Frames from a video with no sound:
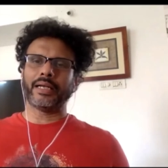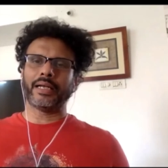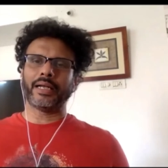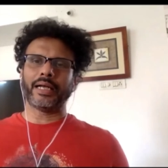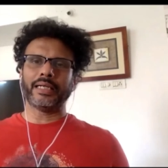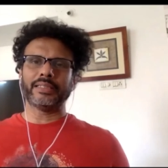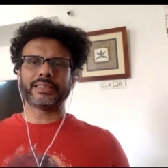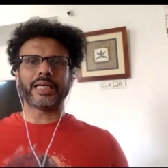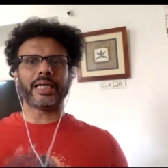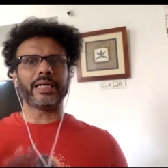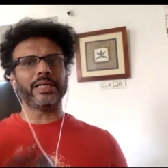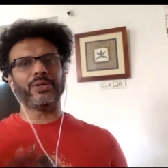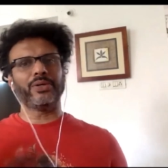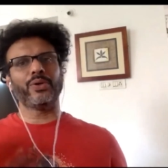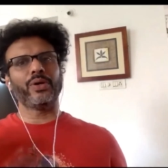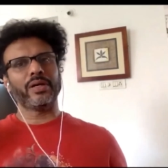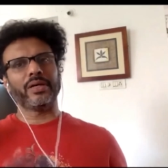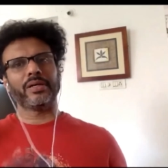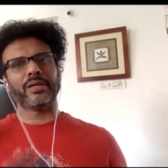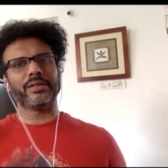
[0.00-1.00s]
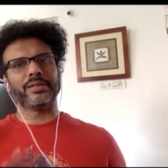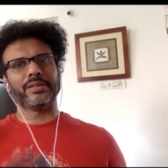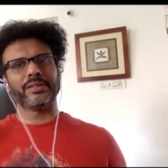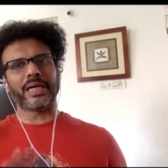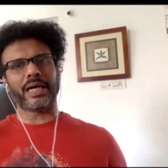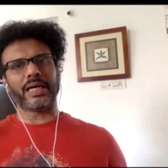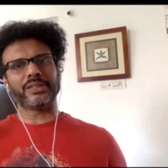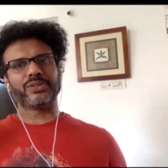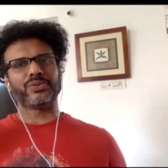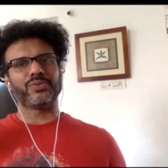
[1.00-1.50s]
I started doing
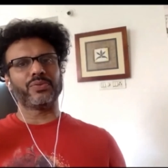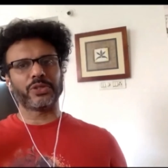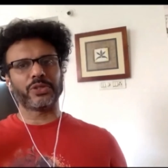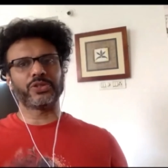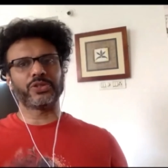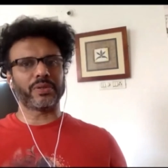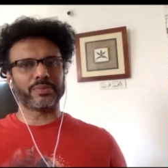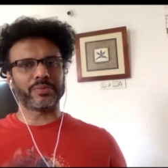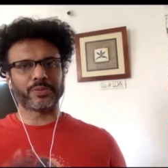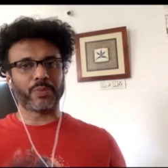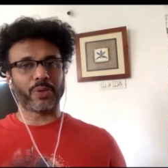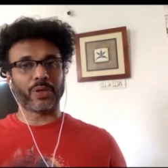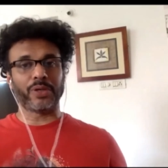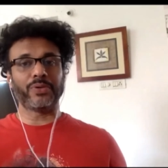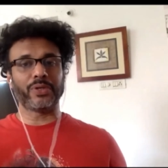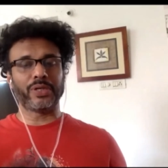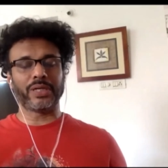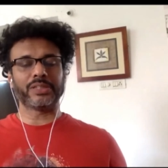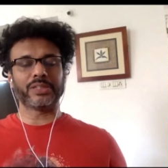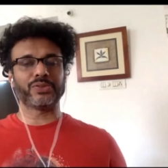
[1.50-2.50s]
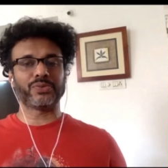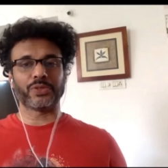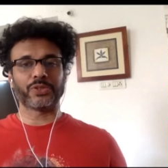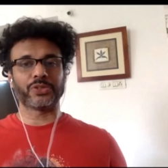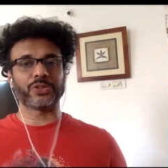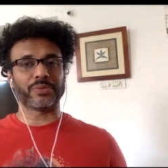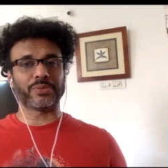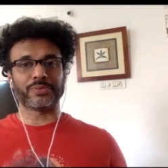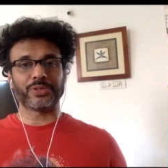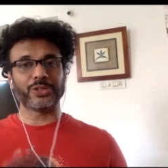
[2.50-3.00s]
dance workshops, Bollywood dance
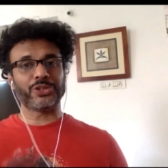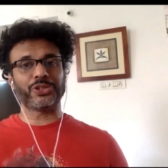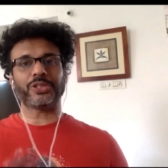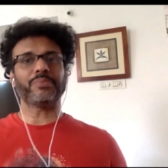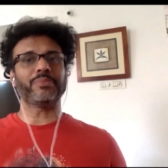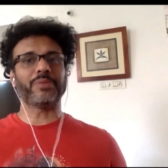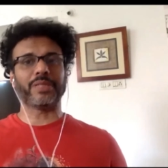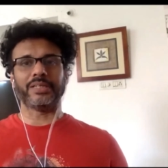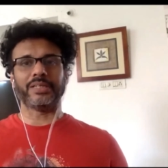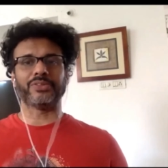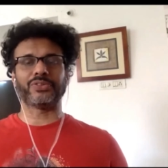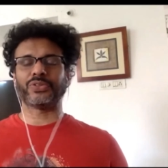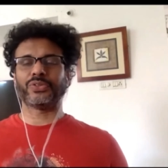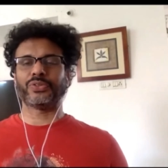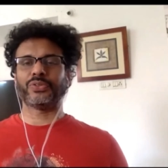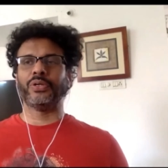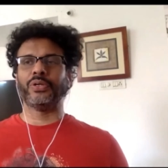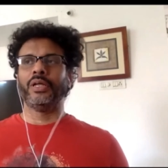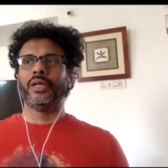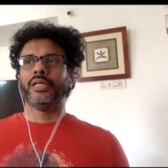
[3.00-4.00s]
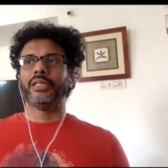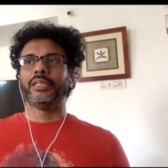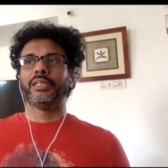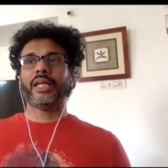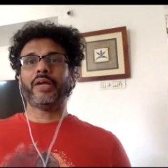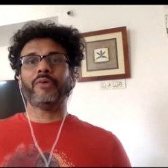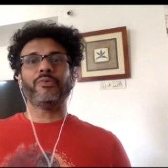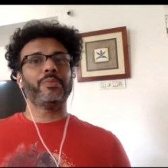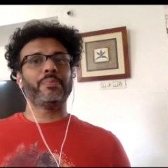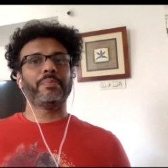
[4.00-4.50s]
workshops in Germany. So
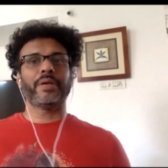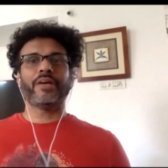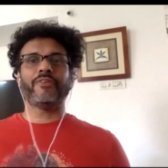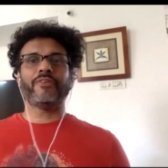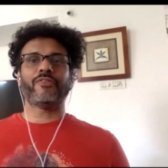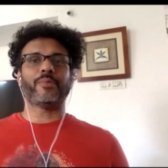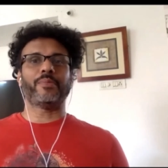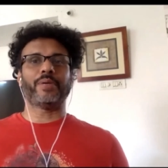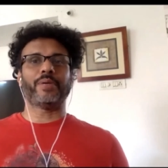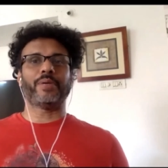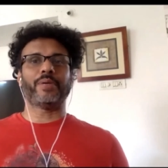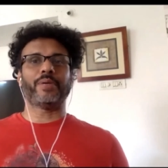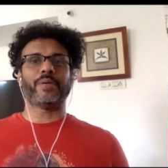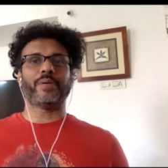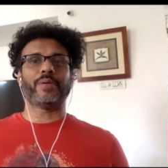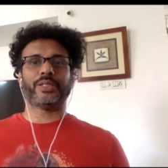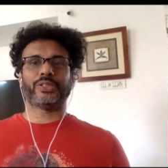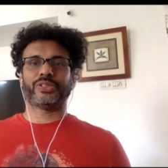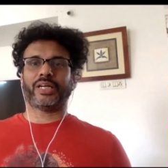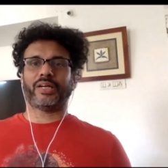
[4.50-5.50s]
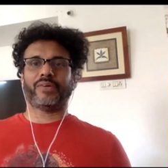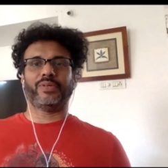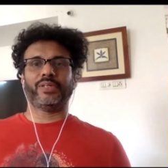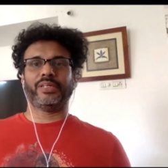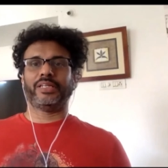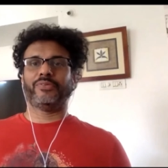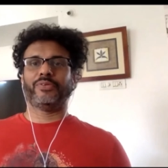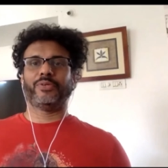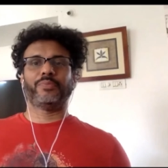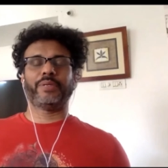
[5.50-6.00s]
they would pay for my travel, they would
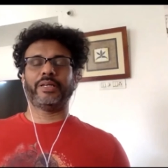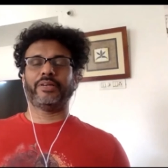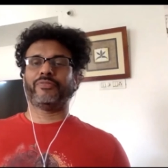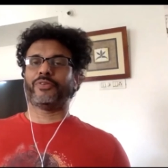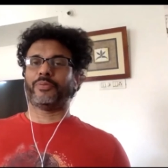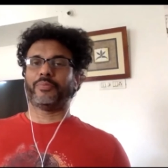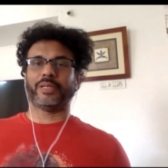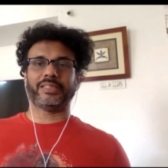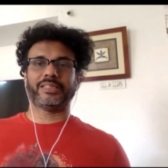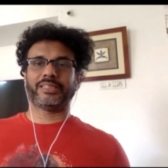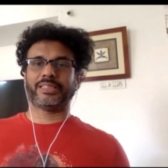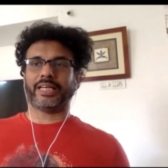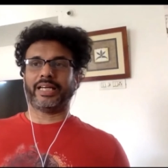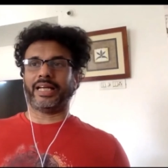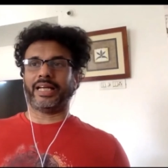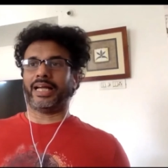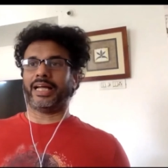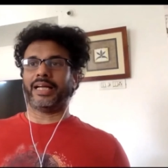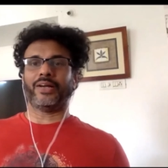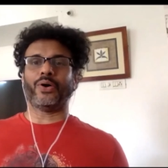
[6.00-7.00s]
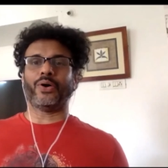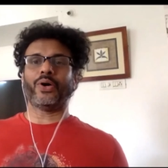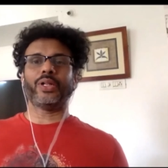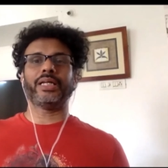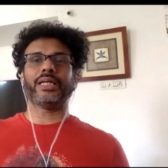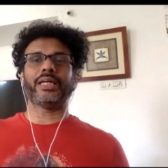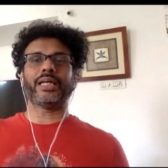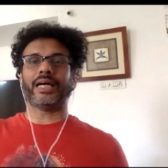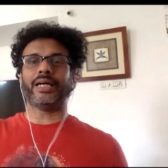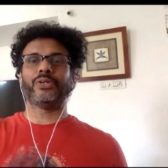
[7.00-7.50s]
pay for my stay. And all that
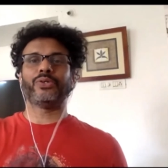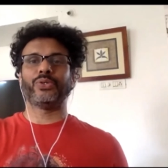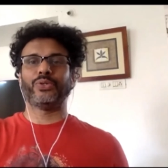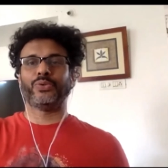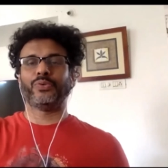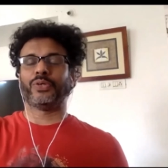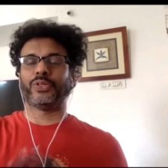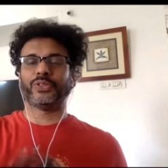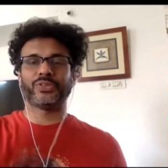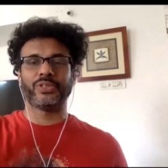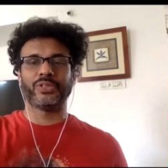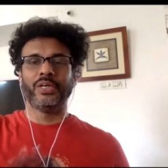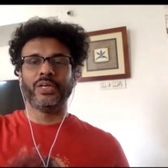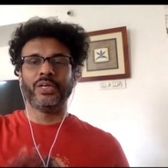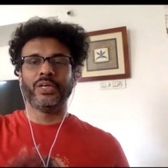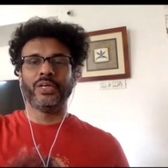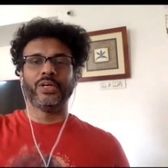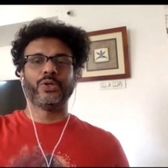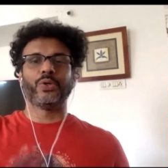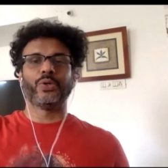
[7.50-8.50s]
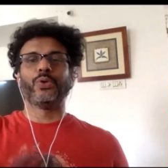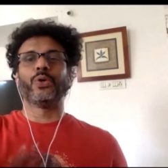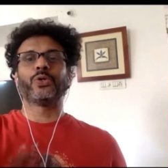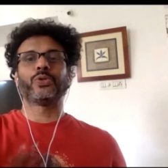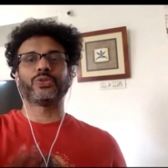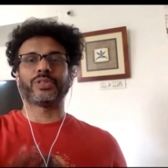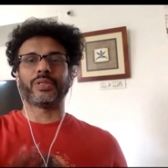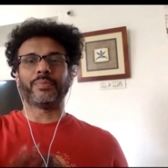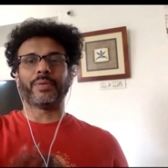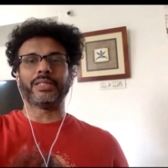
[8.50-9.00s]
I had to do was to go to
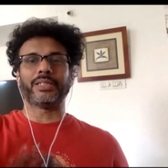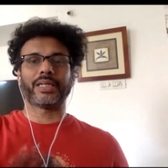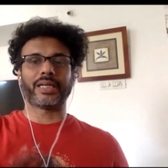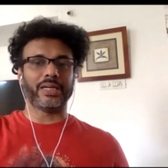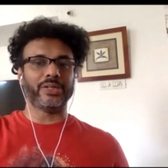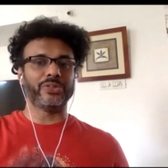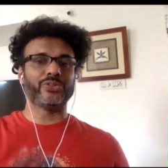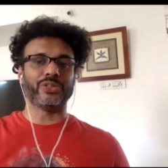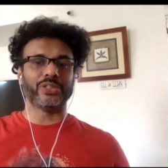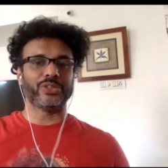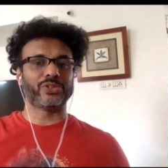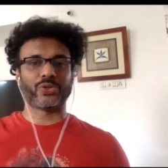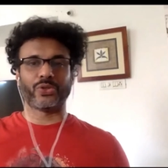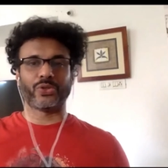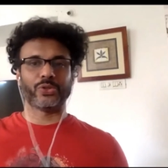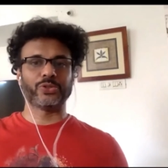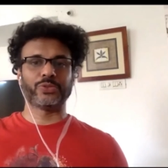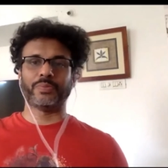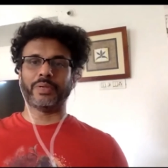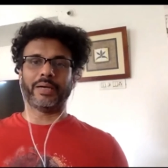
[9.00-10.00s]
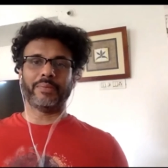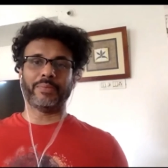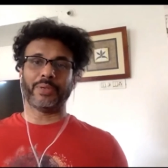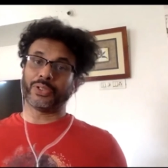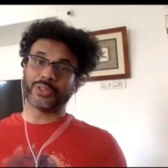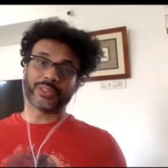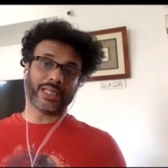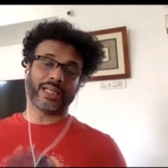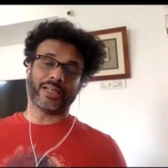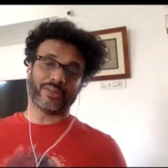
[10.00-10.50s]
some other countries close by because
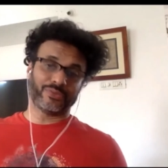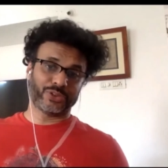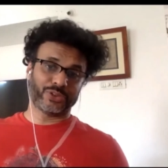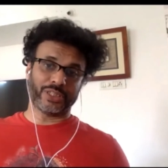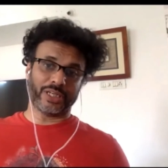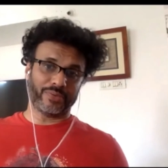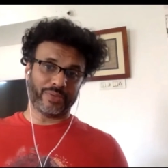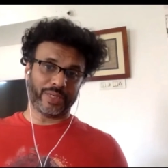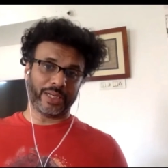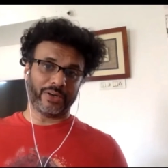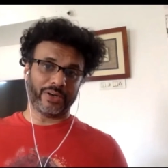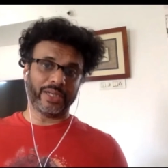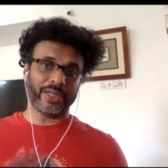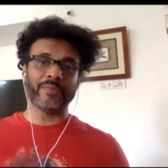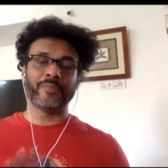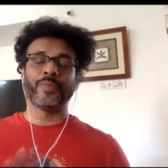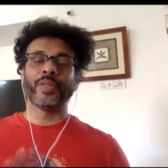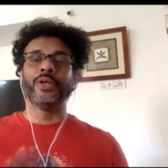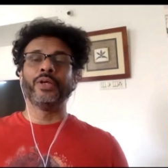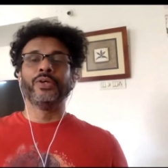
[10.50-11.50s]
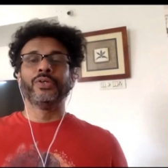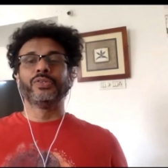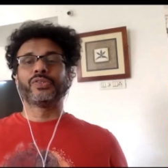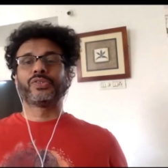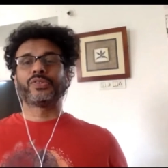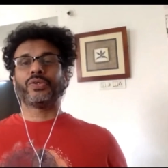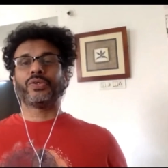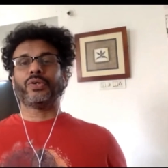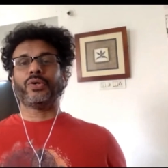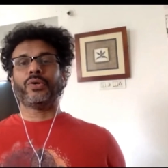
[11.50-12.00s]
I love traveling, right?
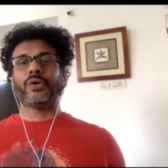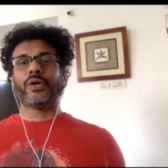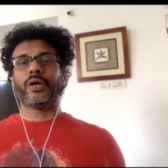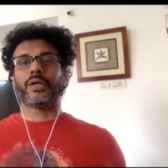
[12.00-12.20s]
So